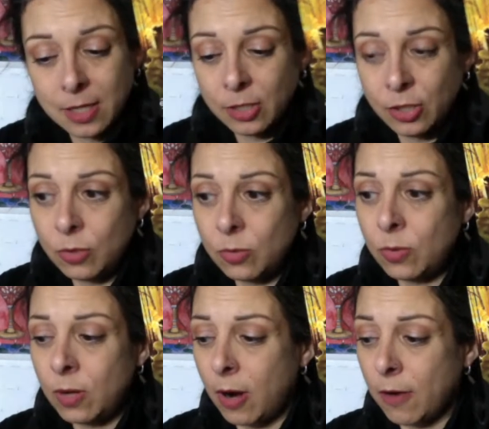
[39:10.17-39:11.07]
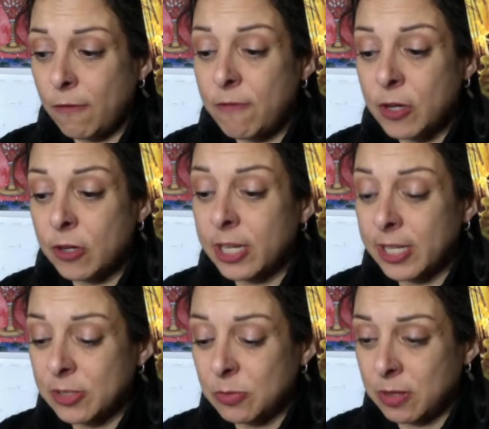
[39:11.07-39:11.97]
You are
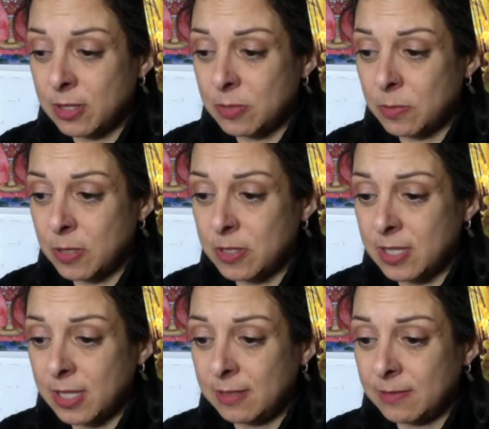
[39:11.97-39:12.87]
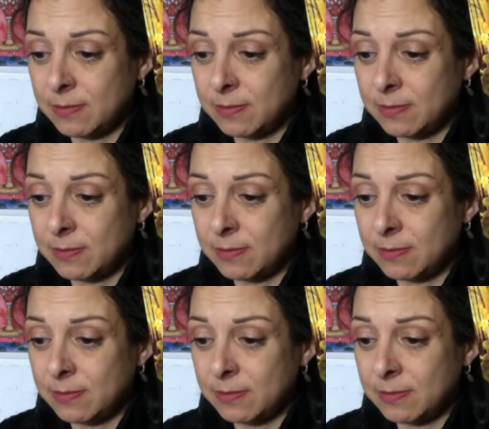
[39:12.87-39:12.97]
furious with this person